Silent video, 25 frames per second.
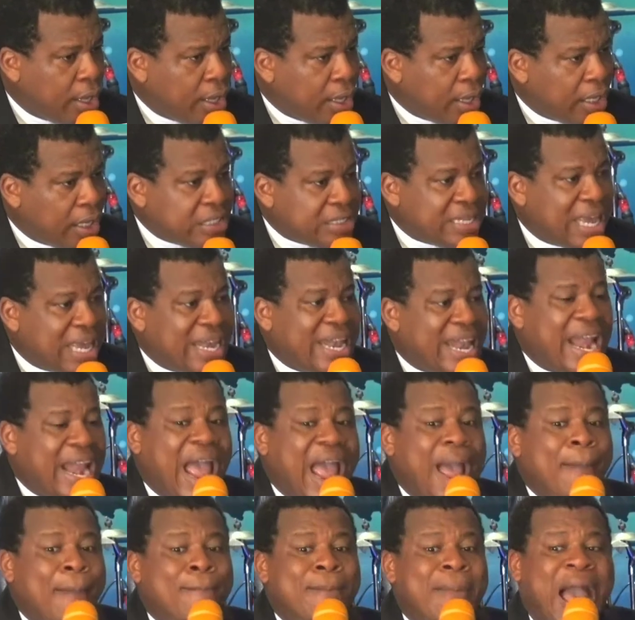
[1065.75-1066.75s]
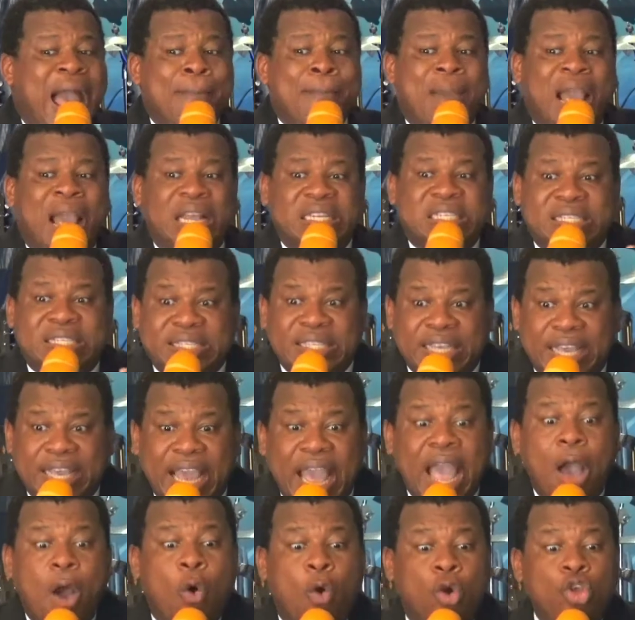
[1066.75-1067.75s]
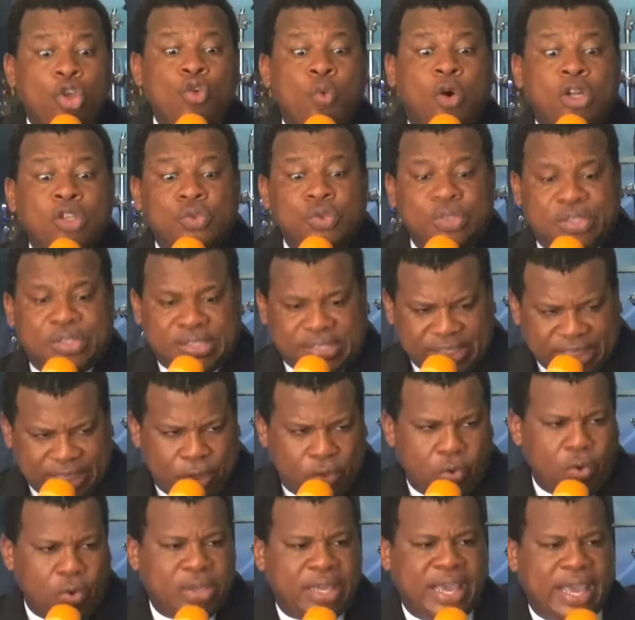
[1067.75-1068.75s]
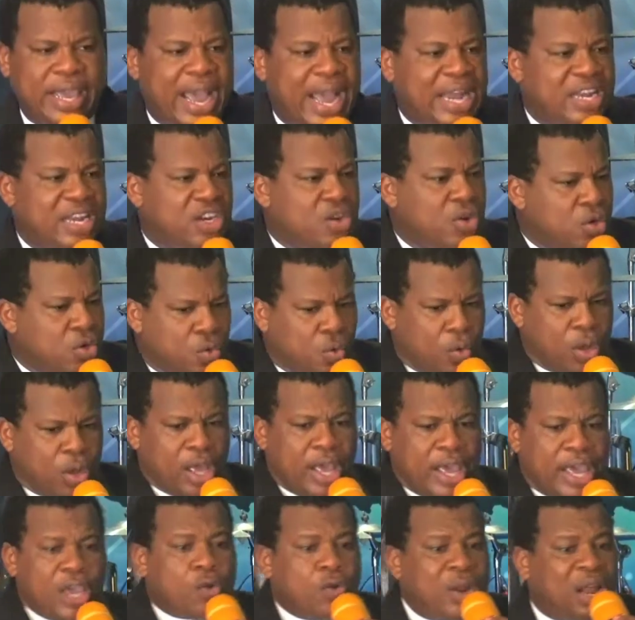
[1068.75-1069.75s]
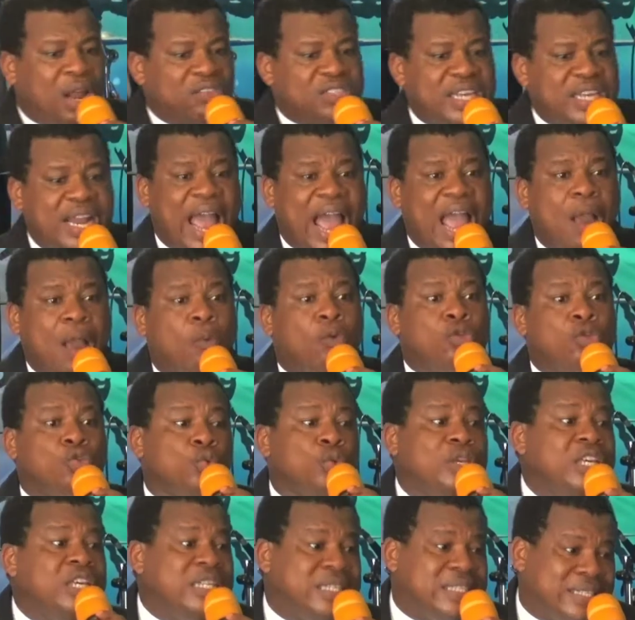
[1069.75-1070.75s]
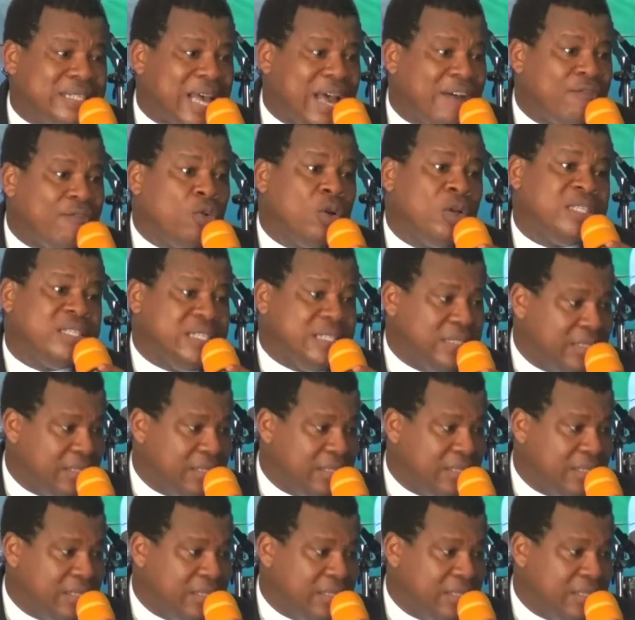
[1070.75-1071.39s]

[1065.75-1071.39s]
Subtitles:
He said that I might see. You want to see? Okay, I did not know. He could have said, I want to eat. I'm not eating.